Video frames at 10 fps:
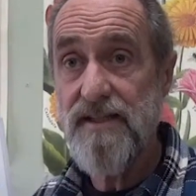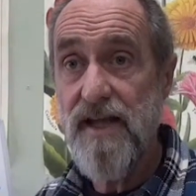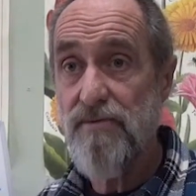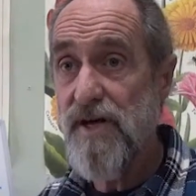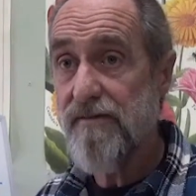
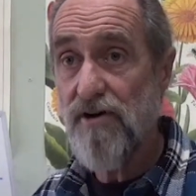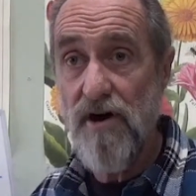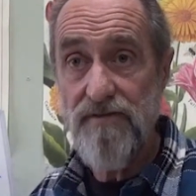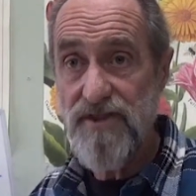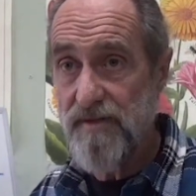They were never
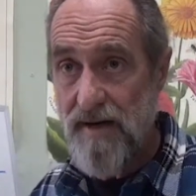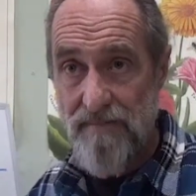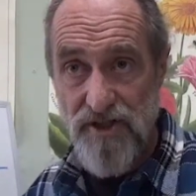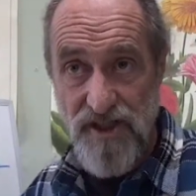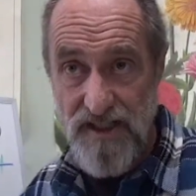harvested by
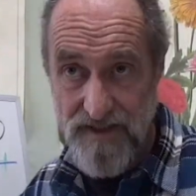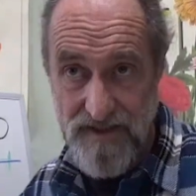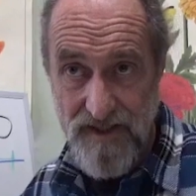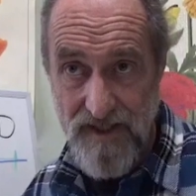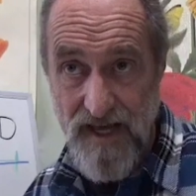
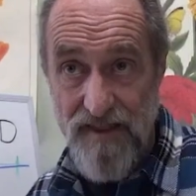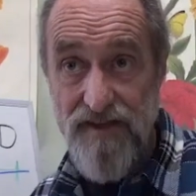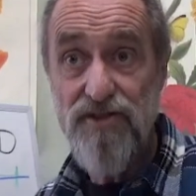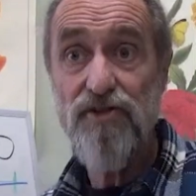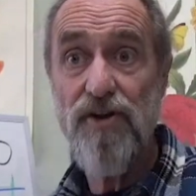machines.
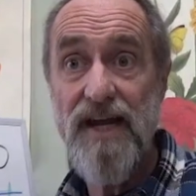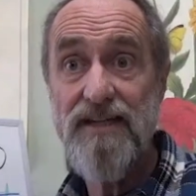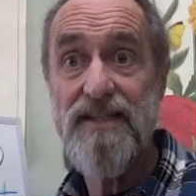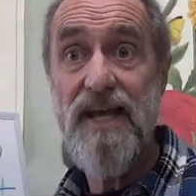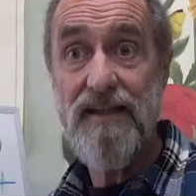These are
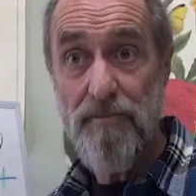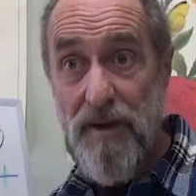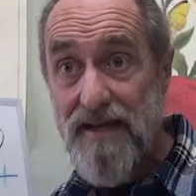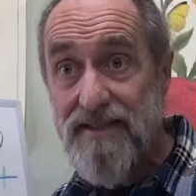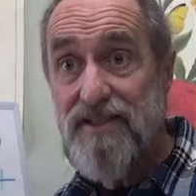grains that the
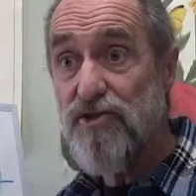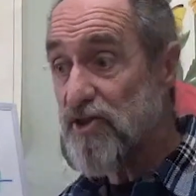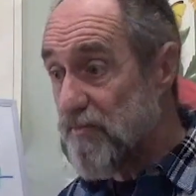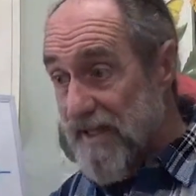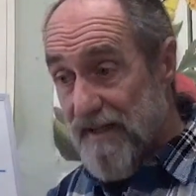peasants used
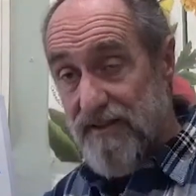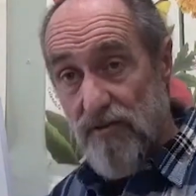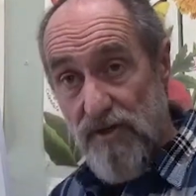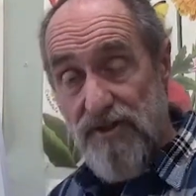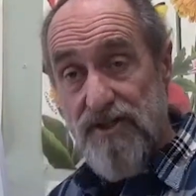to be out there
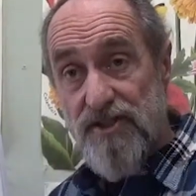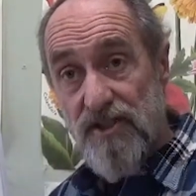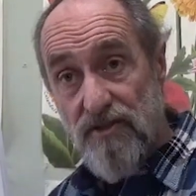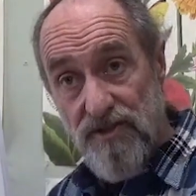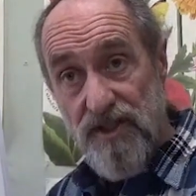with their
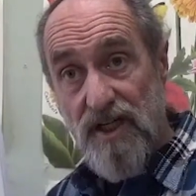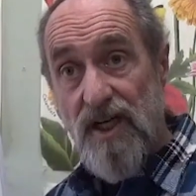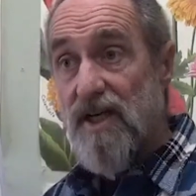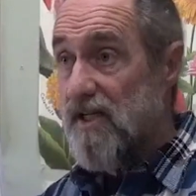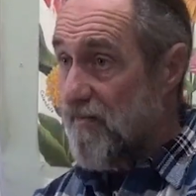sickles,
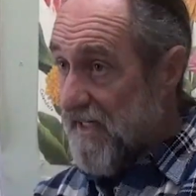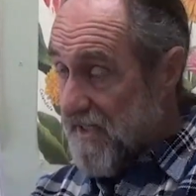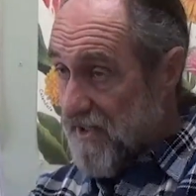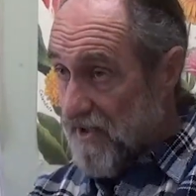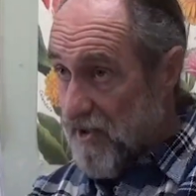
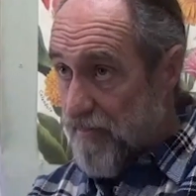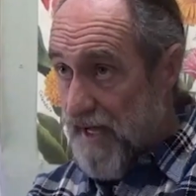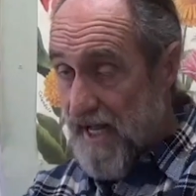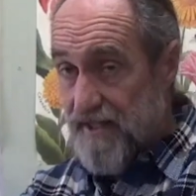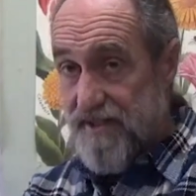making their little
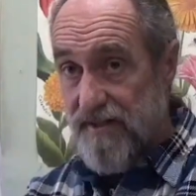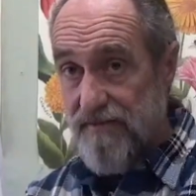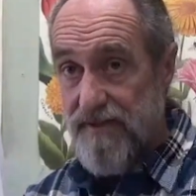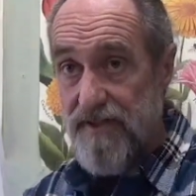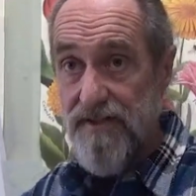piles in the
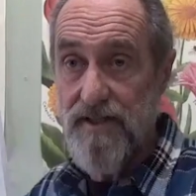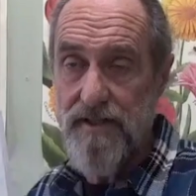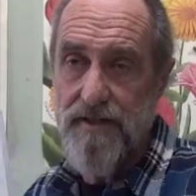field.